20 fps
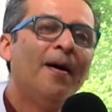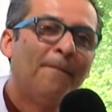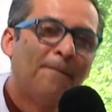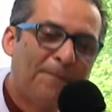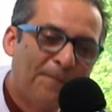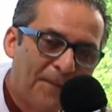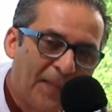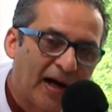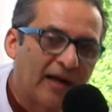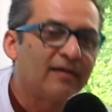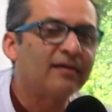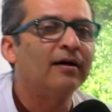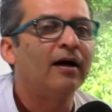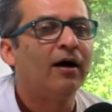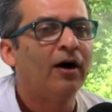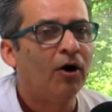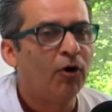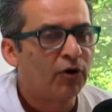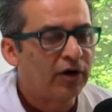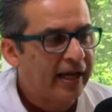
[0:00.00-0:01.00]
But
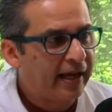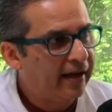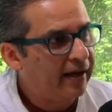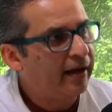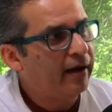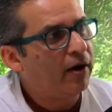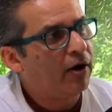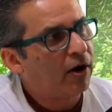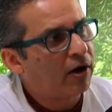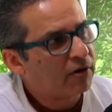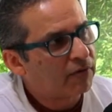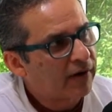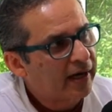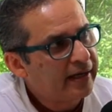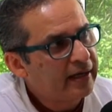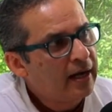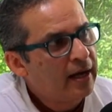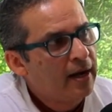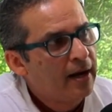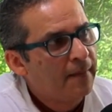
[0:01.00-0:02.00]
okay, all
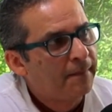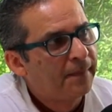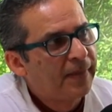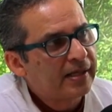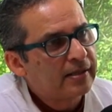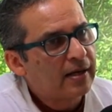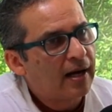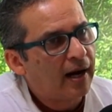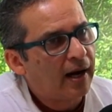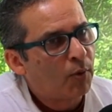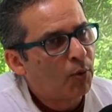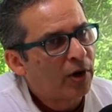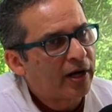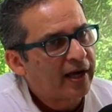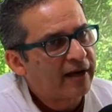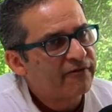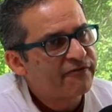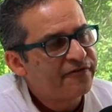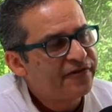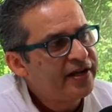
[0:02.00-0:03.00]
right. But what
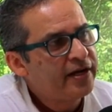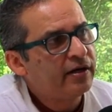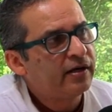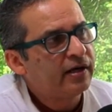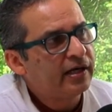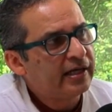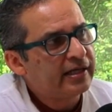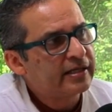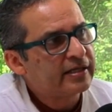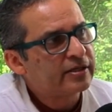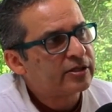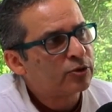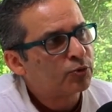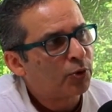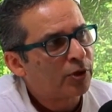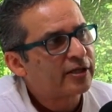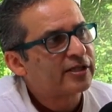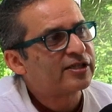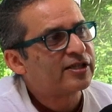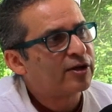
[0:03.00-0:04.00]
I fear is
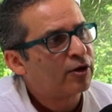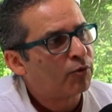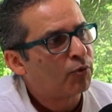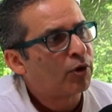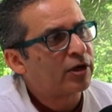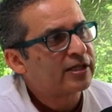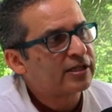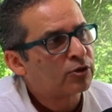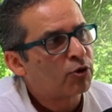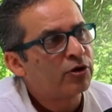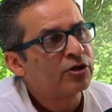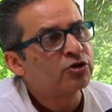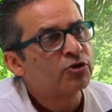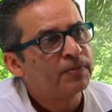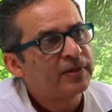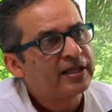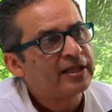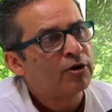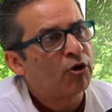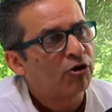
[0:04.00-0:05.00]
what is going to
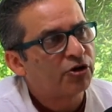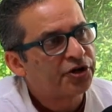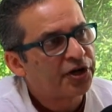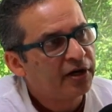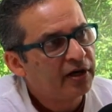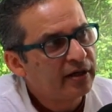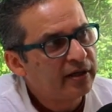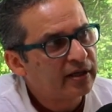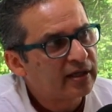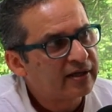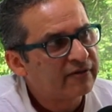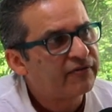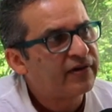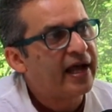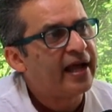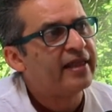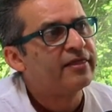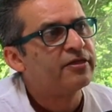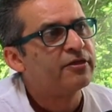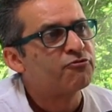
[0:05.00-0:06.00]
be the alternative,
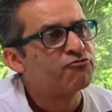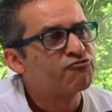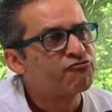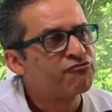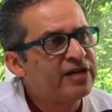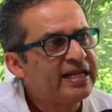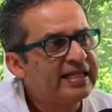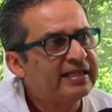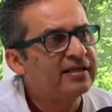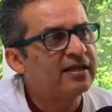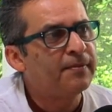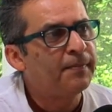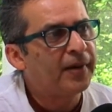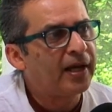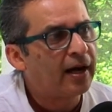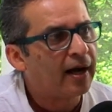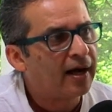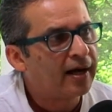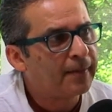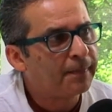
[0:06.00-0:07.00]
and the reason
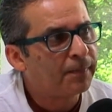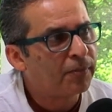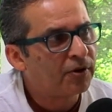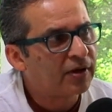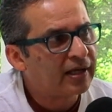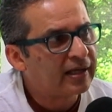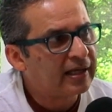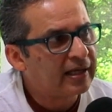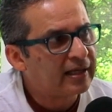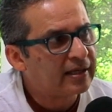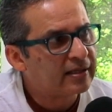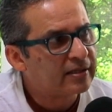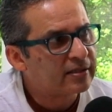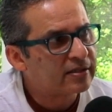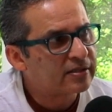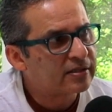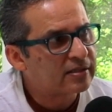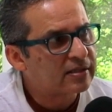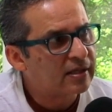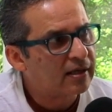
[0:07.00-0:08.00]
behind pulling
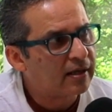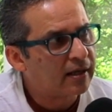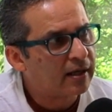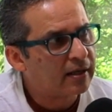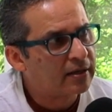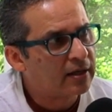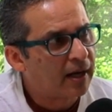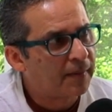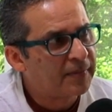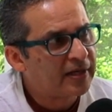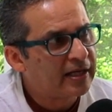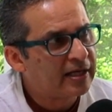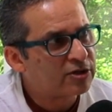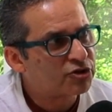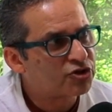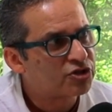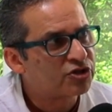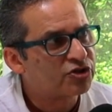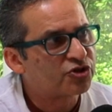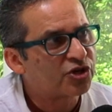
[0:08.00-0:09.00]
his
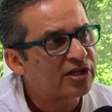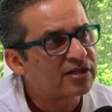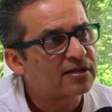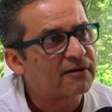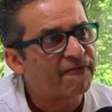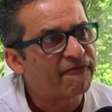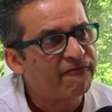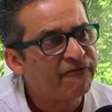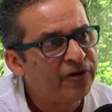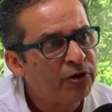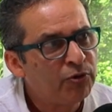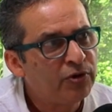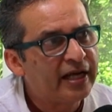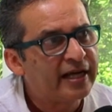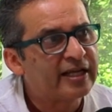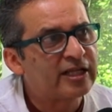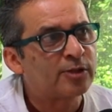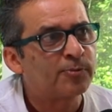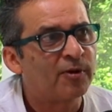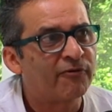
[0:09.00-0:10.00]
nomination just a few
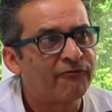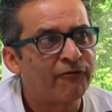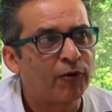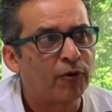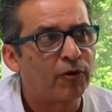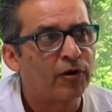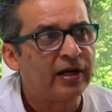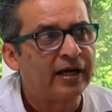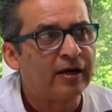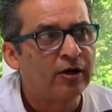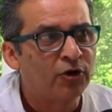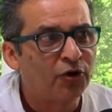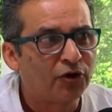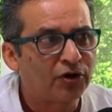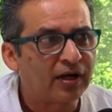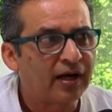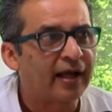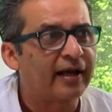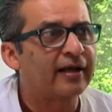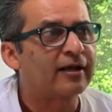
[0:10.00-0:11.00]
days before he
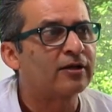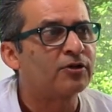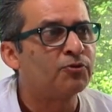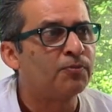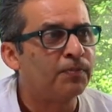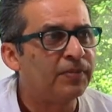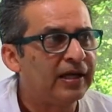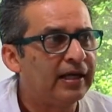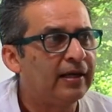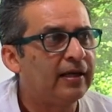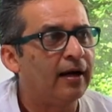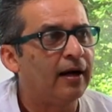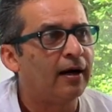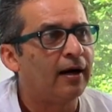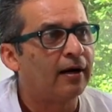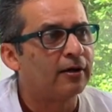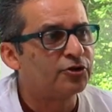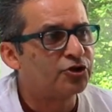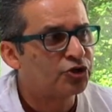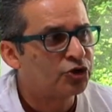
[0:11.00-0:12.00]
looked like to be
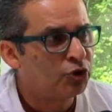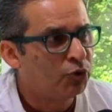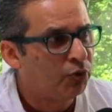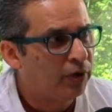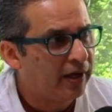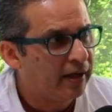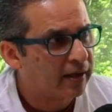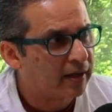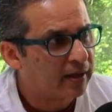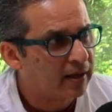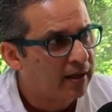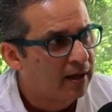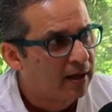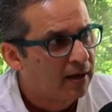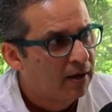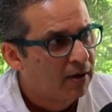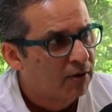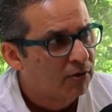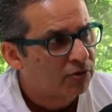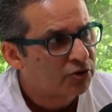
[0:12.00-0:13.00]
a shoo-in
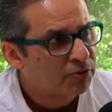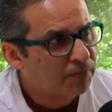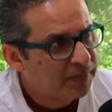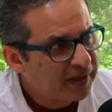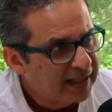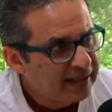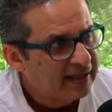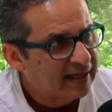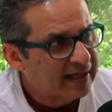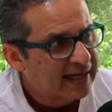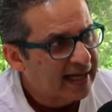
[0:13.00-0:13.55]
to be the